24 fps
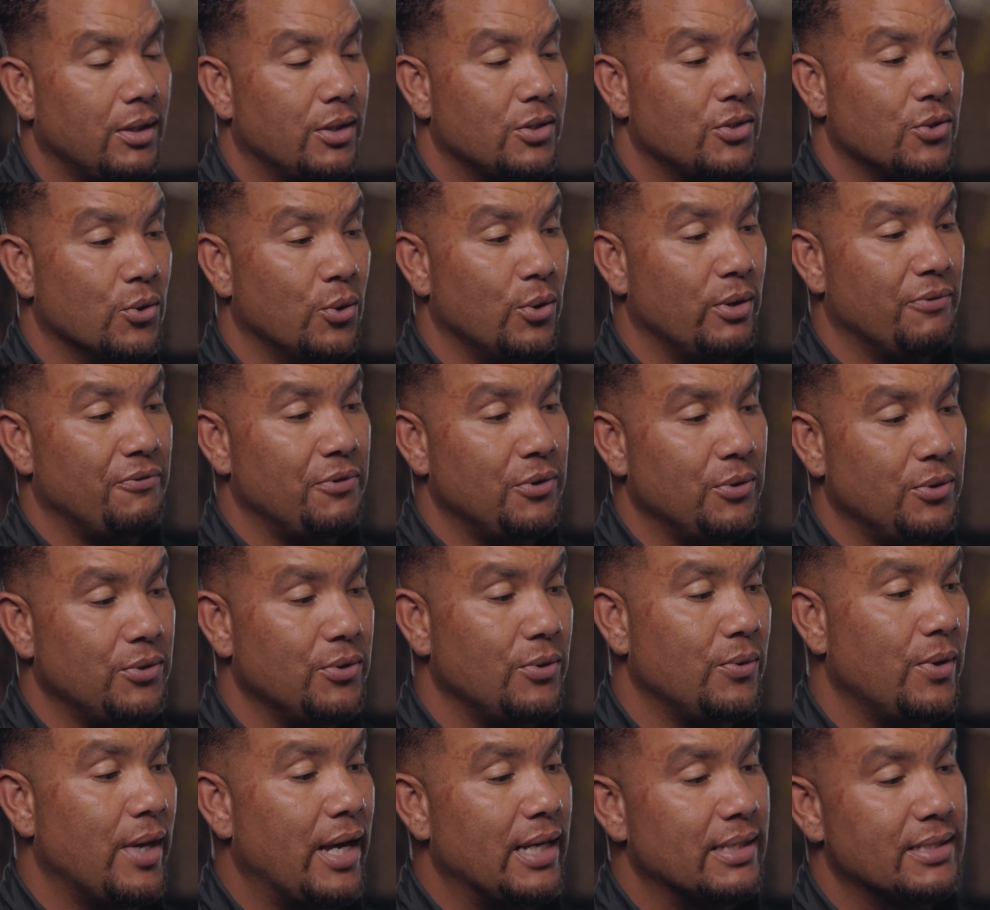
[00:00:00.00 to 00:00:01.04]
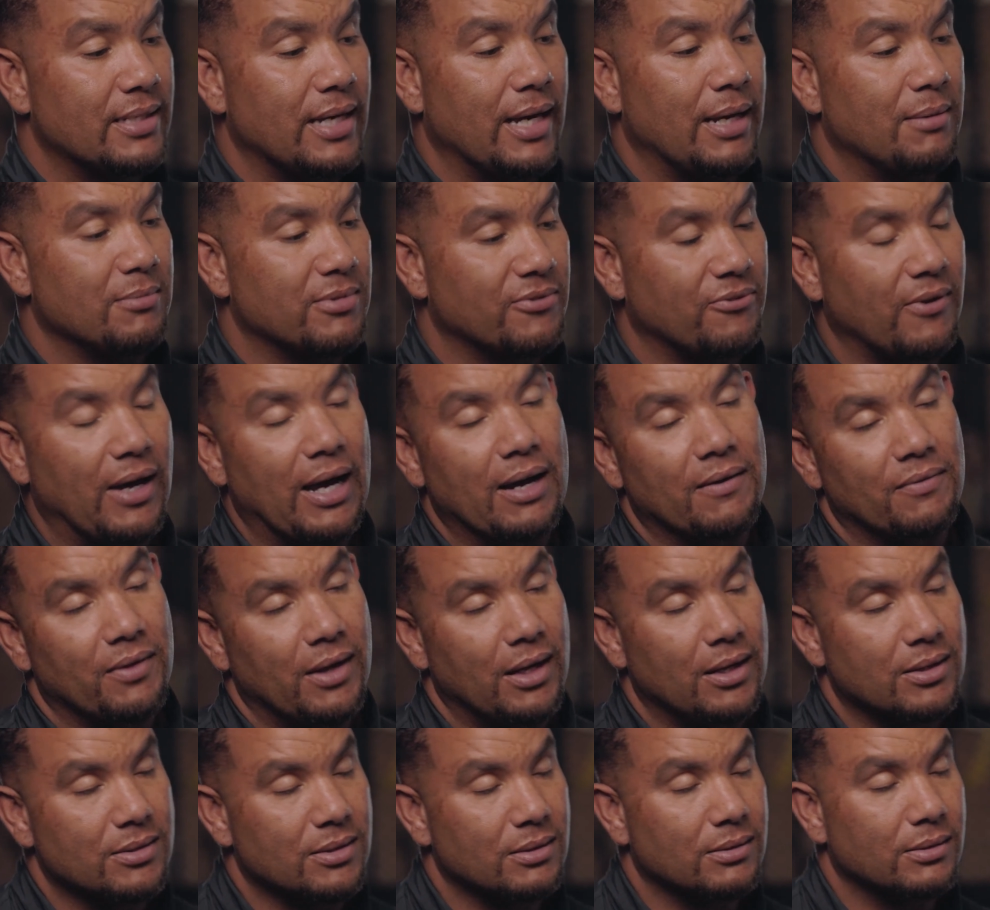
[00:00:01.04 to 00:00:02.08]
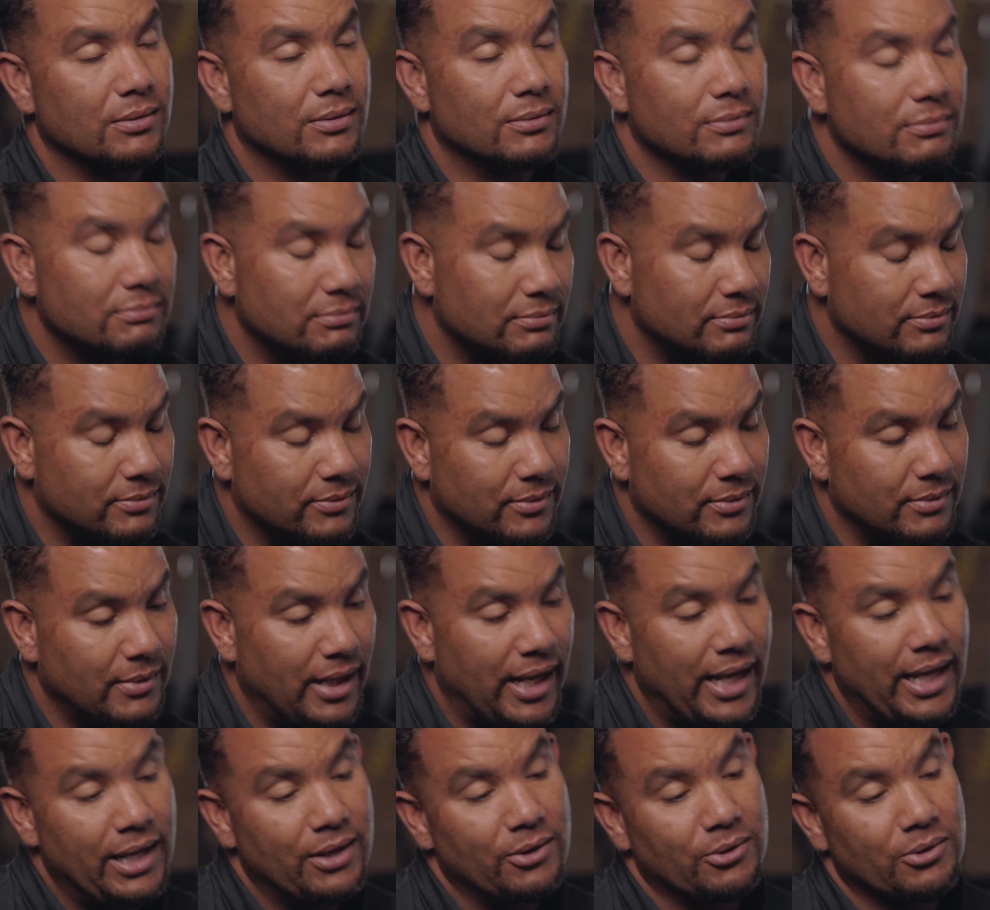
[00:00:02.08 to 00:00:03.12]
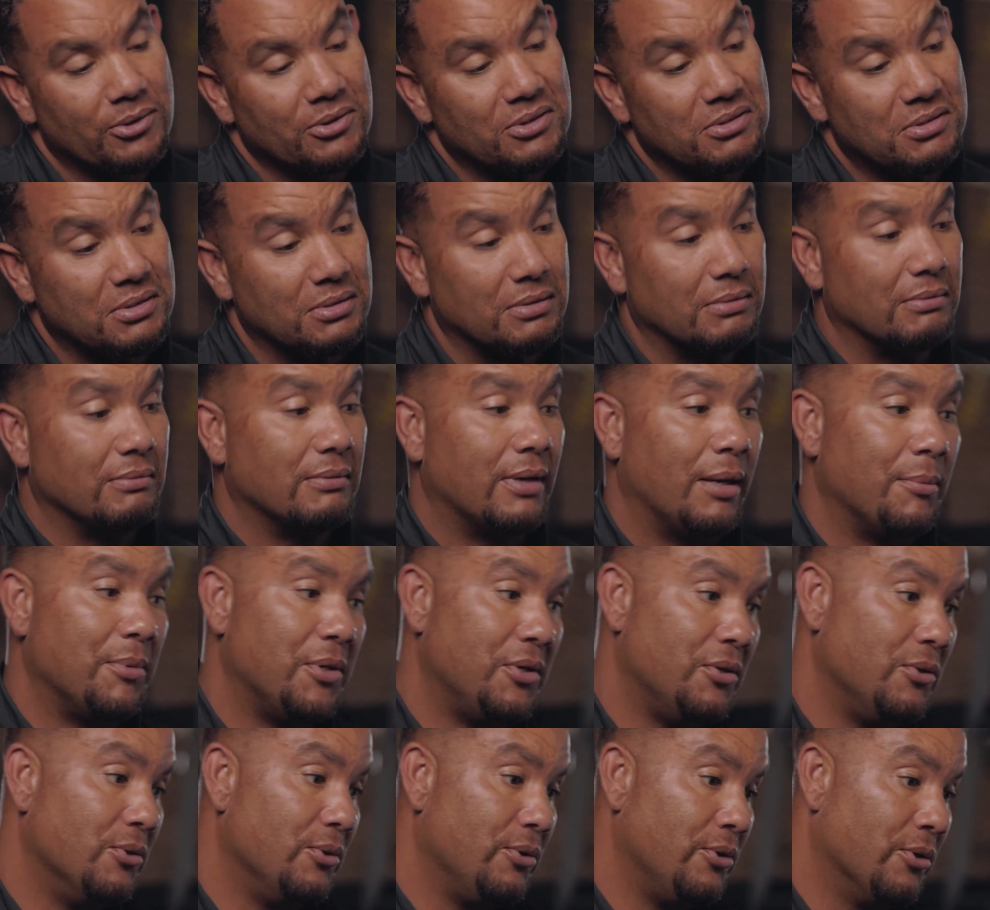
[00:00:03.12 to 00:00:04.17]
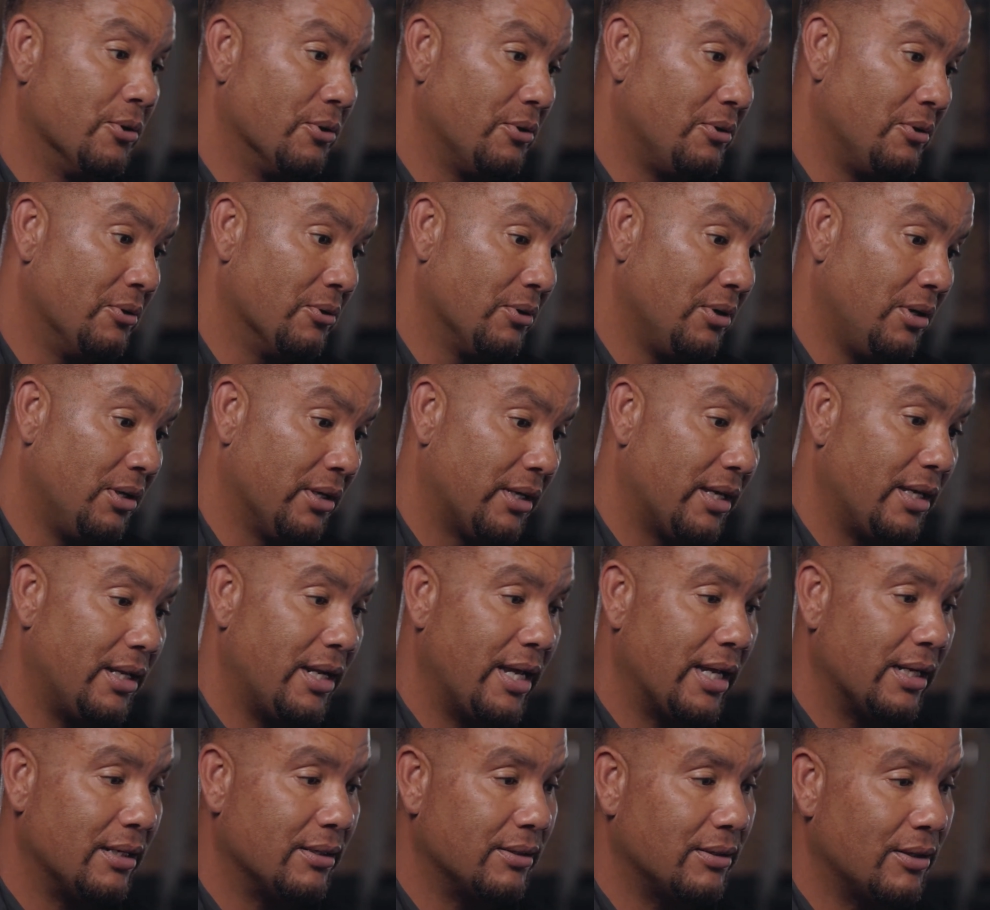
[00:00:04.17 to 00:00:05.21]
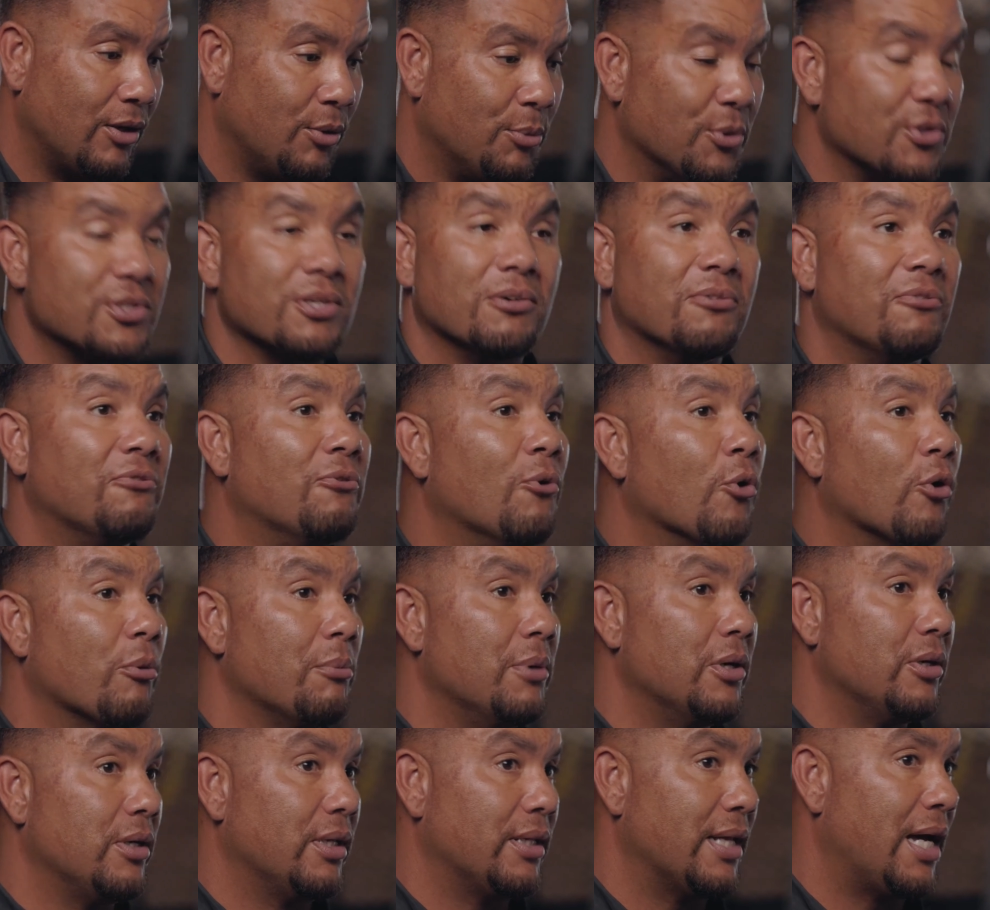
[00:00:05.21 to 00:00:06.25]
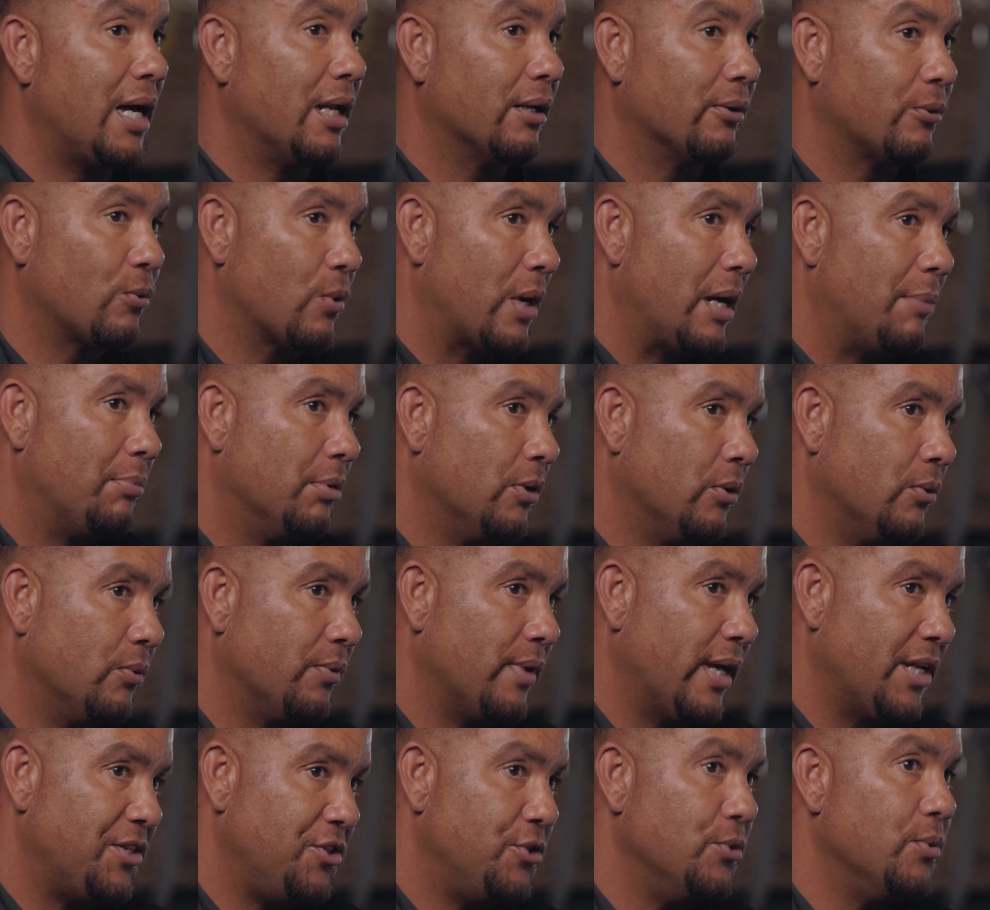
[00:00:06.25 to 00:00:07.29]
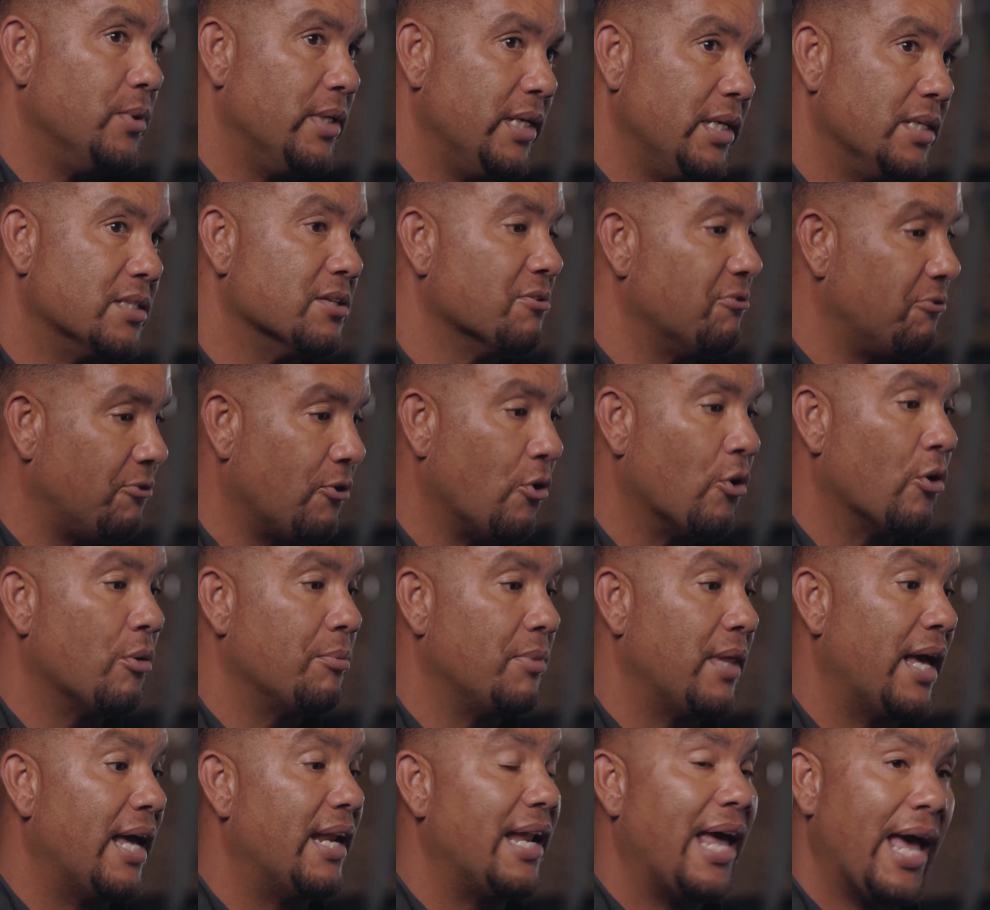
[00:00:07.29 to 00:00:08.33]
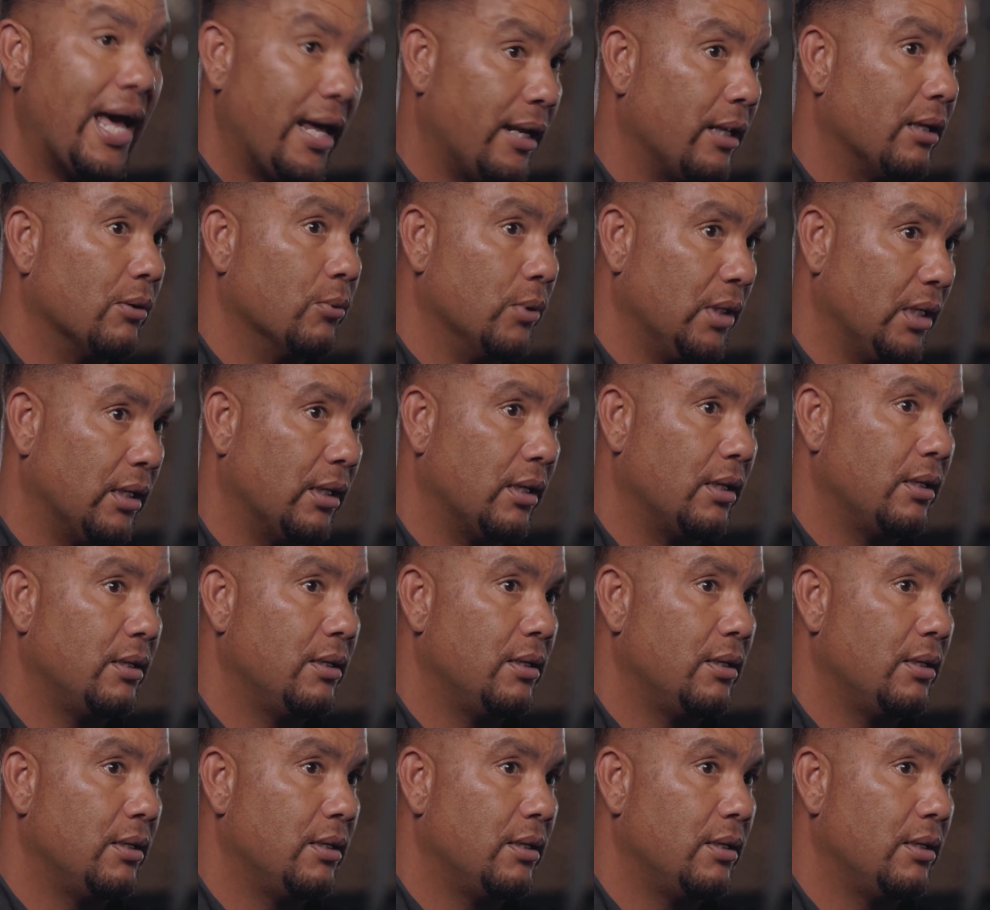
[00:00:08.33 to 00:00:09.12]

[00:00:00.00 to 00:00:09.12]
So if you do that times five thousand, acres, I mean, you, are you're looking at almost a $4 million crop loan that you need to farm that adequately.